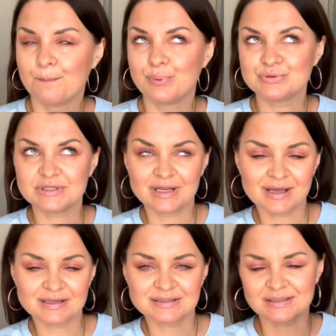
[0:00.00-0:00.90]

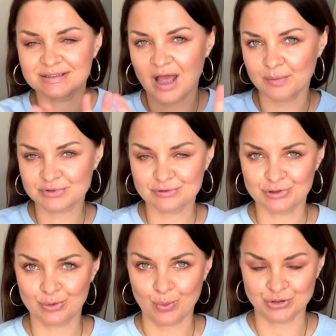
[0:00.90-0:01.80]
Bucerias is
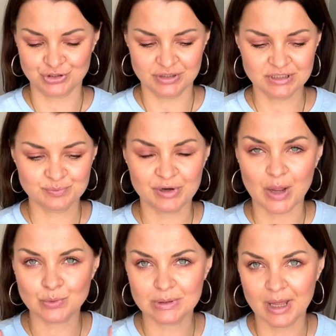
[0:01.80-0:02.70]
absolutely gorgeous, but
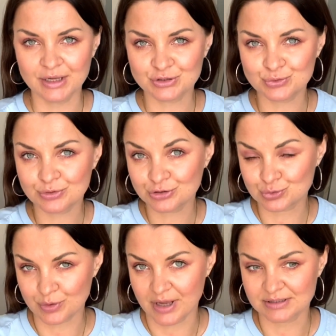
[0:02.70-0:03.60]
I would like to
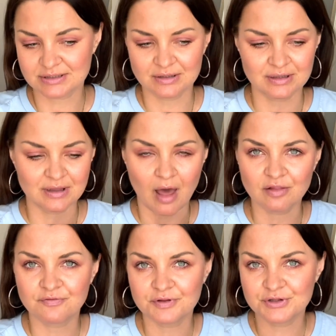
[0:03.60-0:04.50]
address the
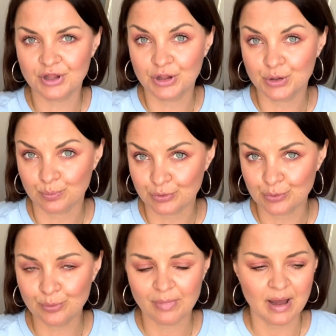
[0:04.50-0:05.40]
elephant in the
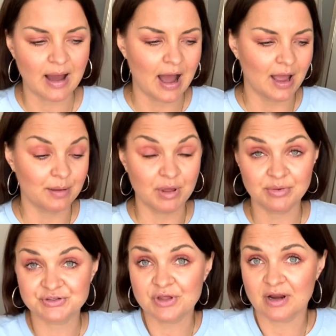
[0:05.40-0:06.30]
room. And
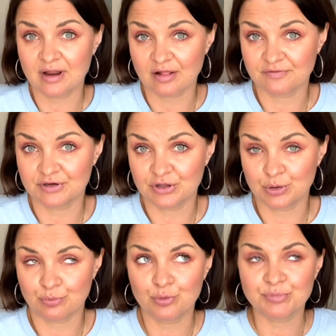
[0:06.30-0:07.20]
maybe it's not an elephant in
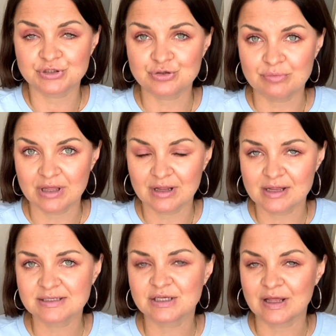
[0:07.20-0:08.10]
the room, but to me it
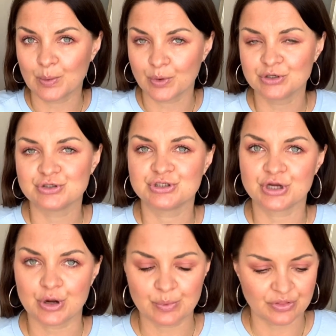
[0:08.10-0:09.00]
is, and I wanted to
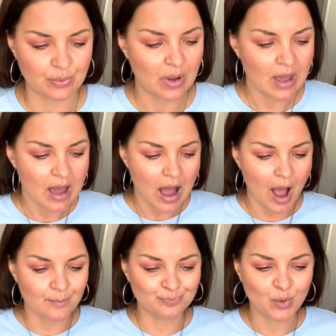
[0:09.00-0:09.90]
share it with you.
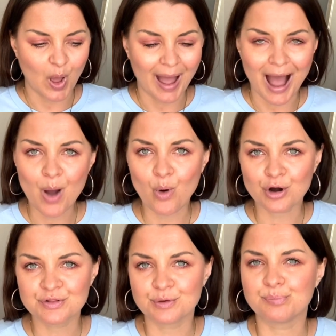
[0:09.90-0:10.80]
How
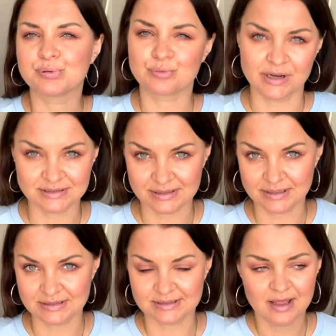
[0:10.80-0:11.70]
are the
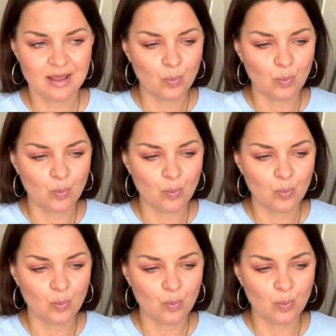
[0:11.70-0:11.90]
prices?